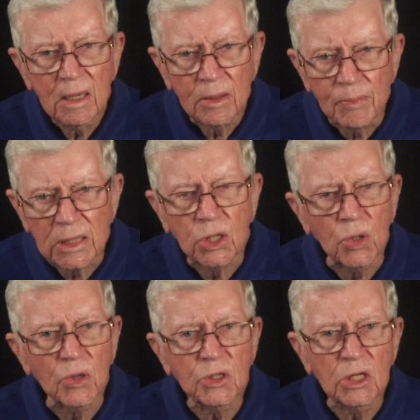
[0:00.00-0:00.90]

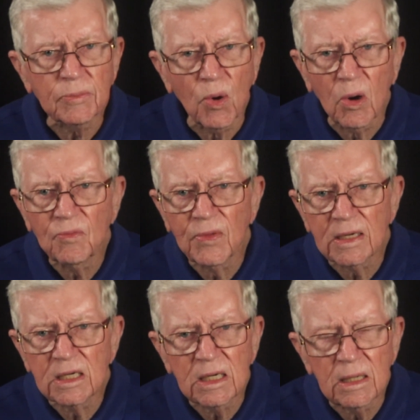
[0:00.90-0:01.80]
matured to the point
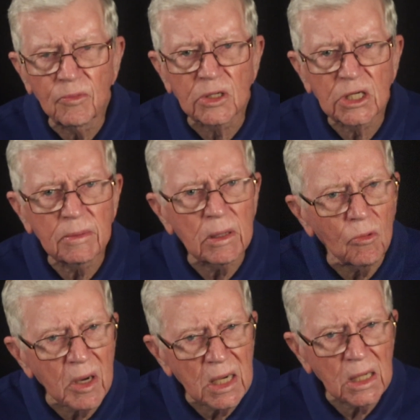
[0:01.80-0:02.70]
that he was to be
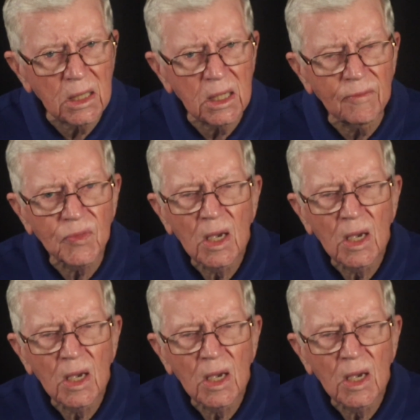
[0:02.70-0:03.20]
weaned,